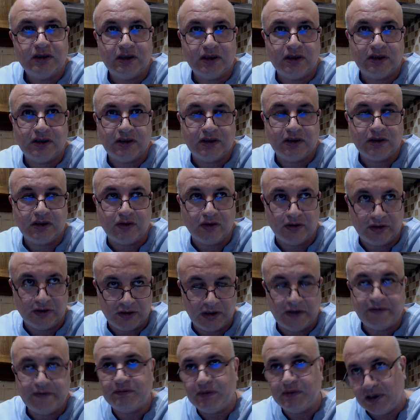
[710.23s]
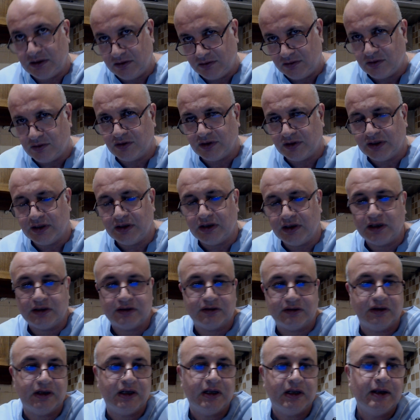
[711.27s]
uh, uh left main, no, coronary
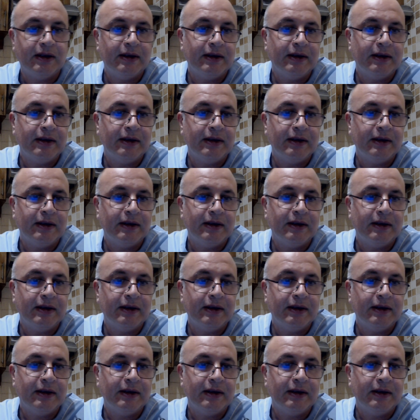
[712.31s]
artery.